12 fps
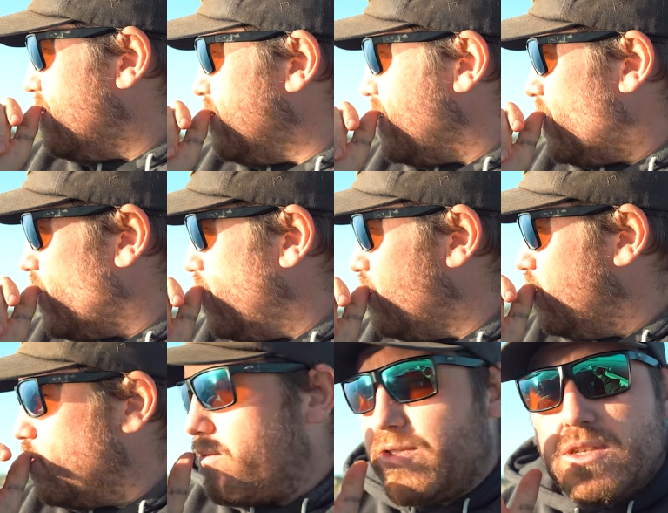think we're gonna go
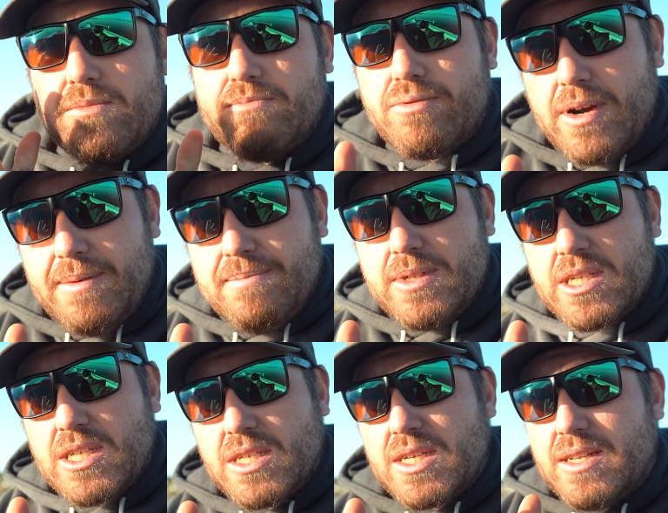and look for some
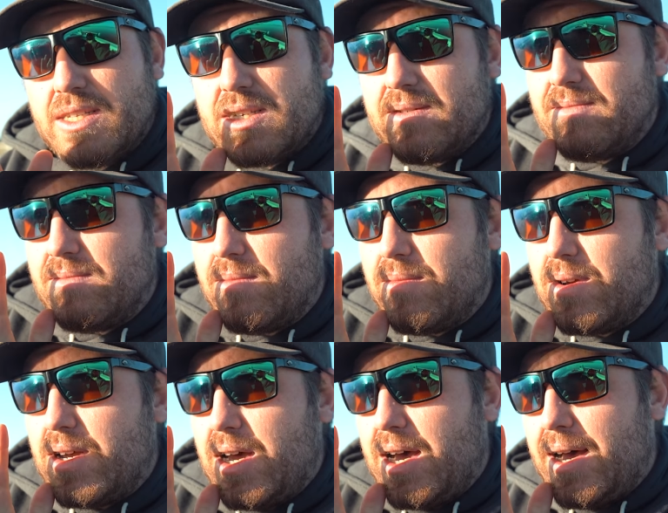breams and some
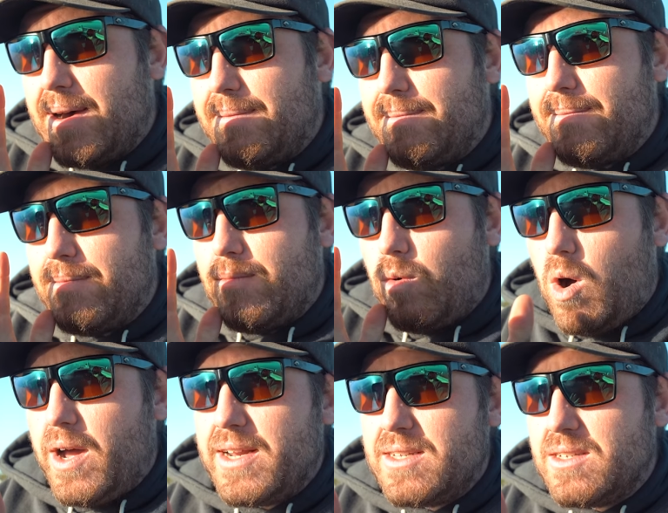um,
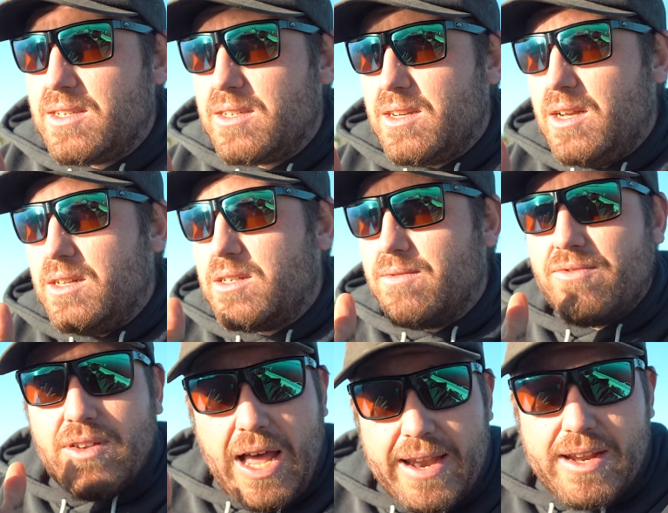whitings and some
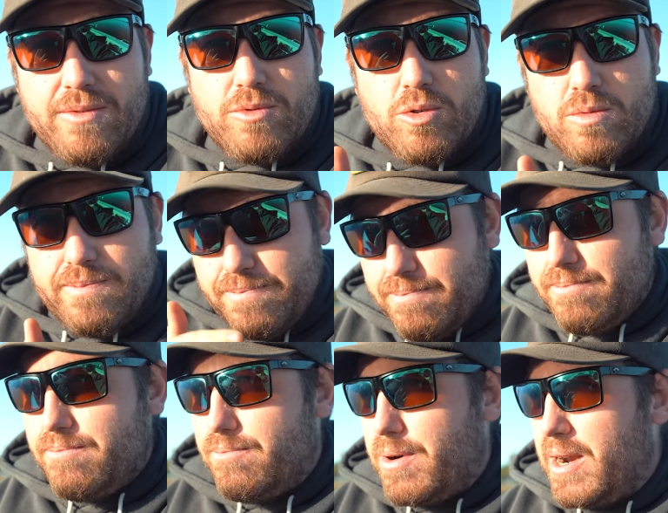flathead. real
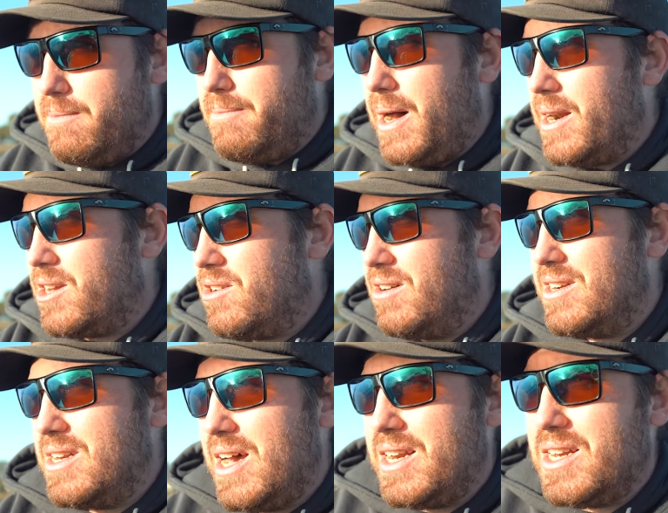bread and butter kind
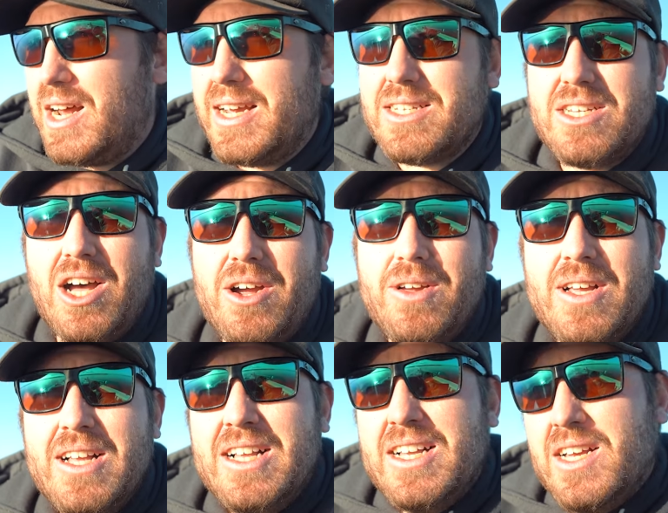of day today. So
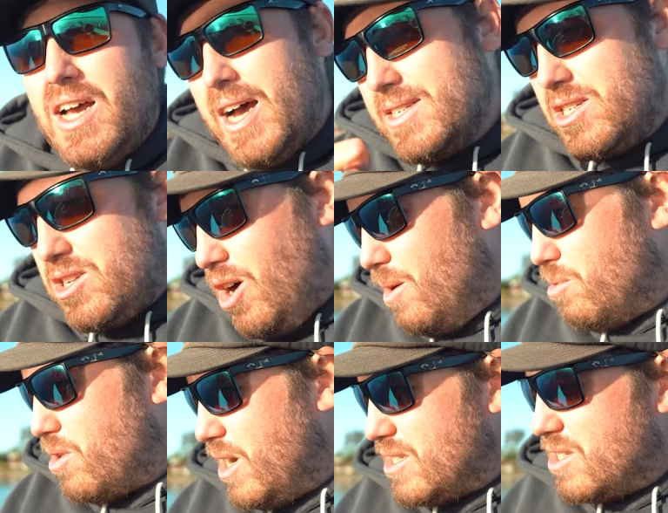as the tide
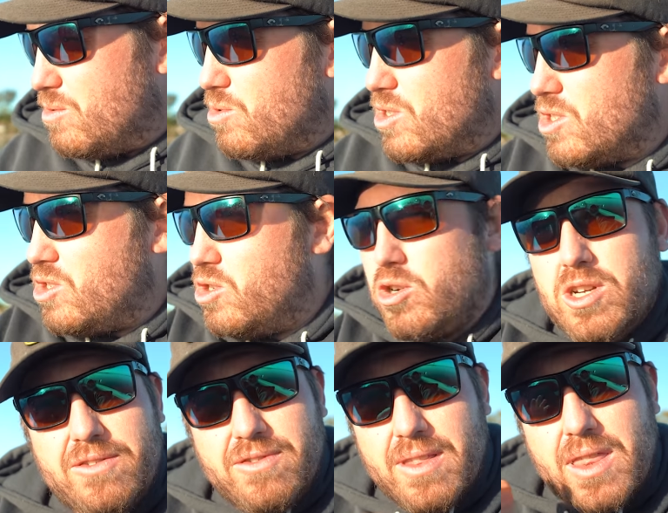progresses, we'll just do
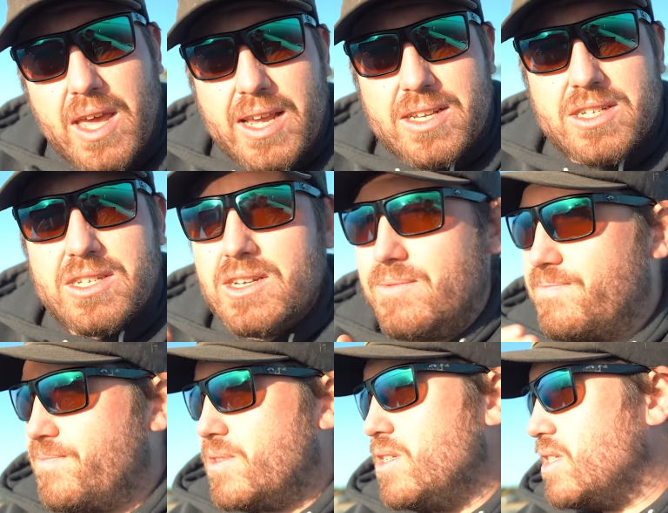different things to
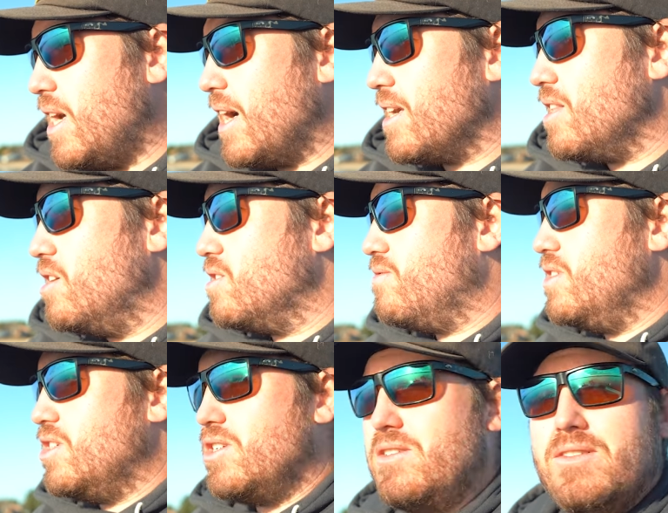to target those
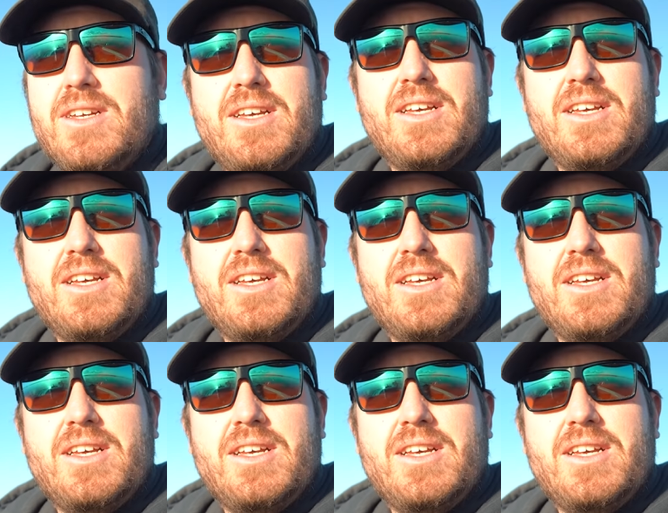fish and